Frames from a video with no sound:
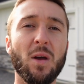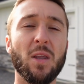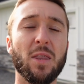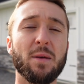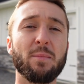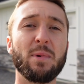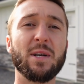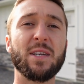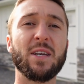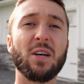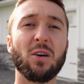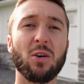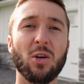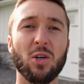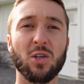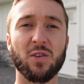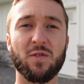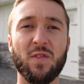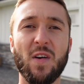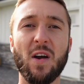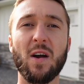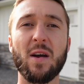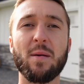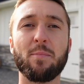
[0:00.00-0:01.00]
The material is
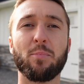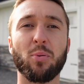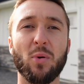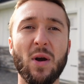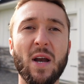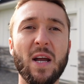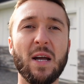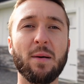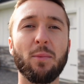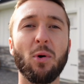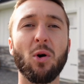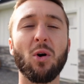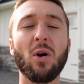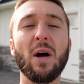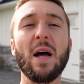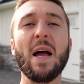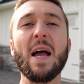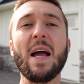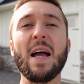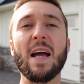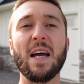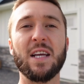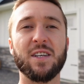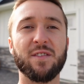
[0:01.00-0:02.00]
very breakable.
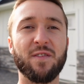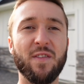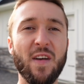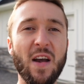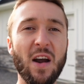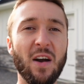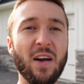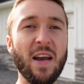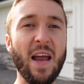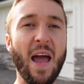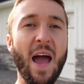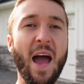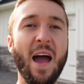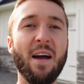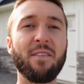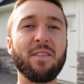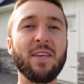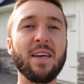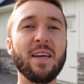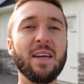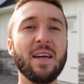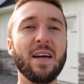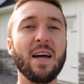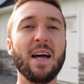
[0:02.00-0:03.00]
It's very
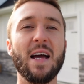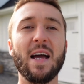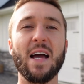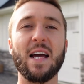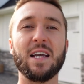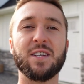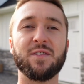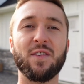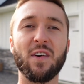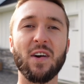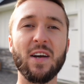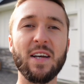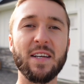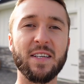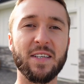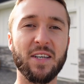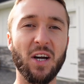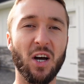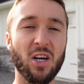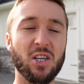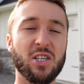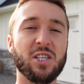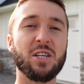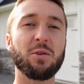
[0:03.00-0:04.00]
heavy. It's very
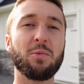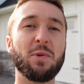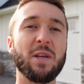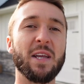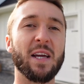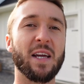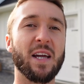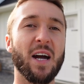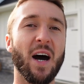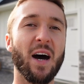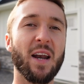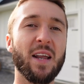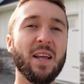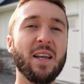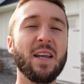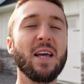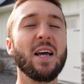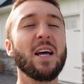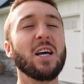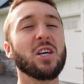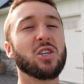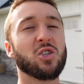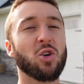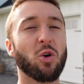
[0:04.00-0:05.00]
dusty when you cut it.
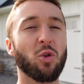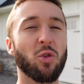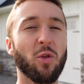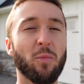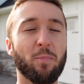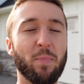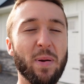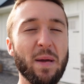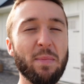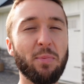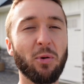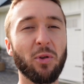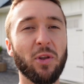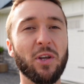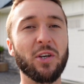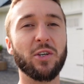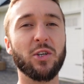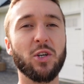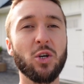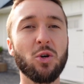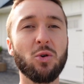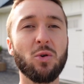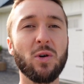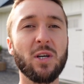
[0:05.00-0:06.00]
So the people
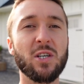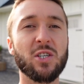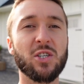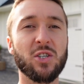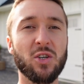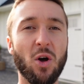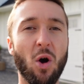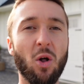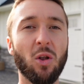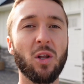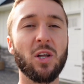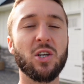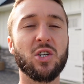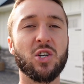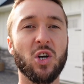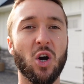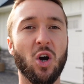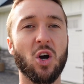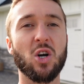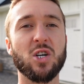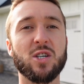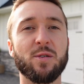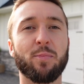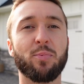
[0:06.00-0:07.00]
that do install it
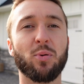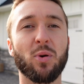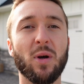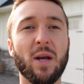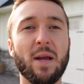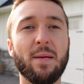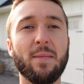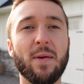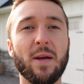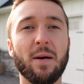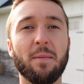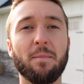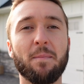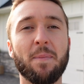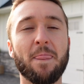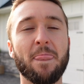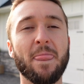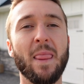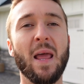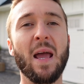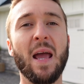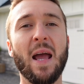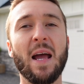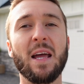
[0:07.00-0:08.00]
charge a premium.
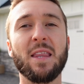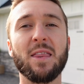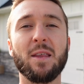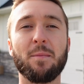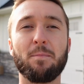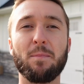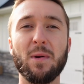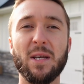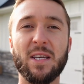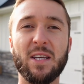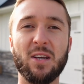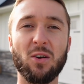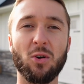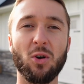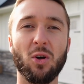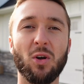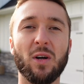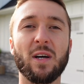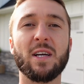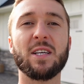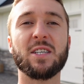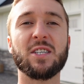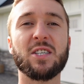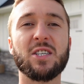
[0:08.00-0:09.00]
And the
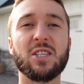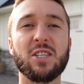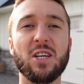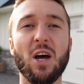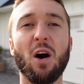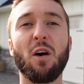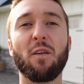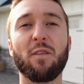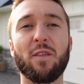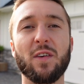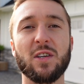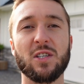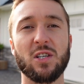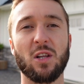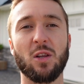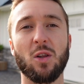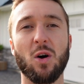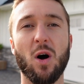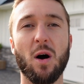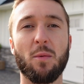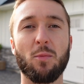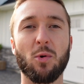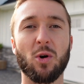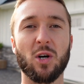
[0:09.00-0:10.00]
material itself is a
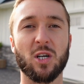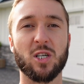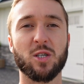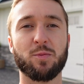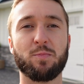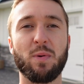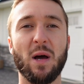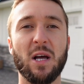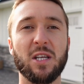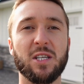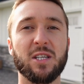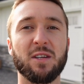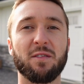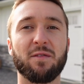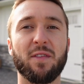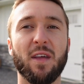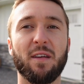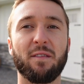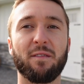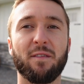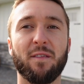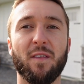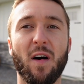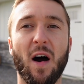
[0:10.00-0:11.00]
lot more expensive
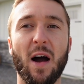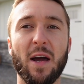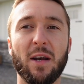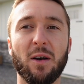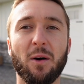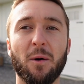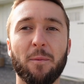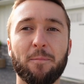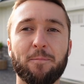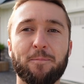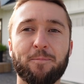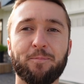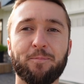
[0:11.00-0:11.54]
than vinyl.